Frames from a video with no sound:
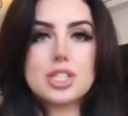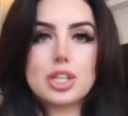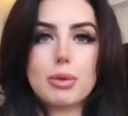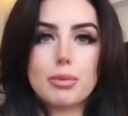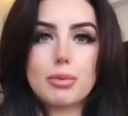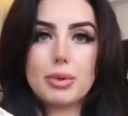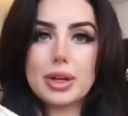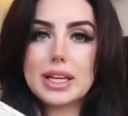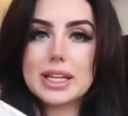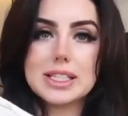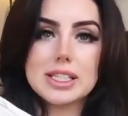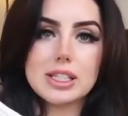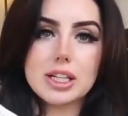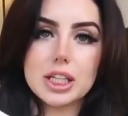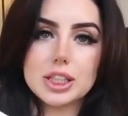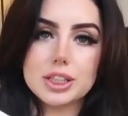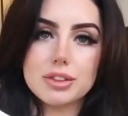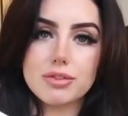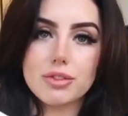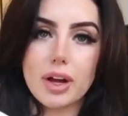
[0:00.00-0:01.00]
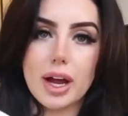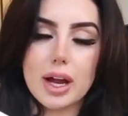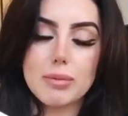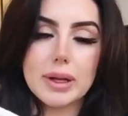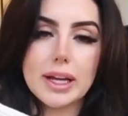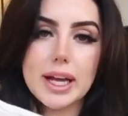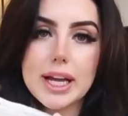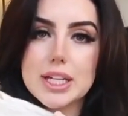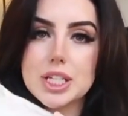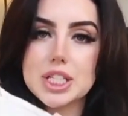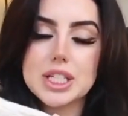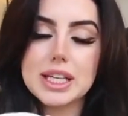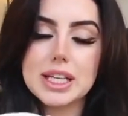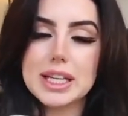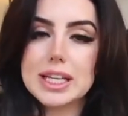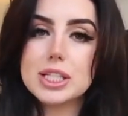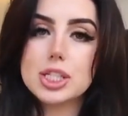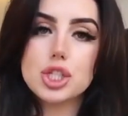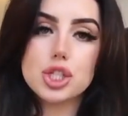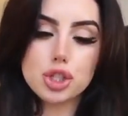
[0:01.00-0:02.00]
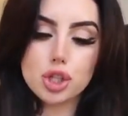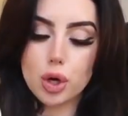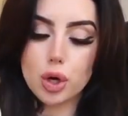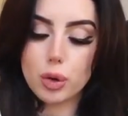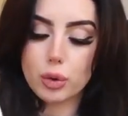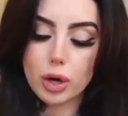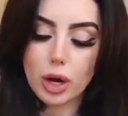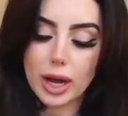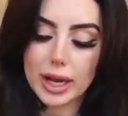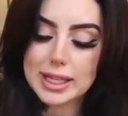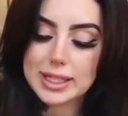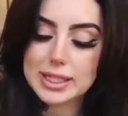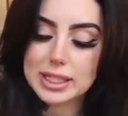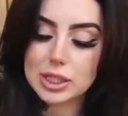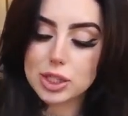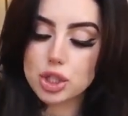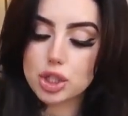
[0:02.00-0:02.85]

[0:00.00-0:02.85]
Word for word: jumper is such a vibe. Like, I just think it's so nice and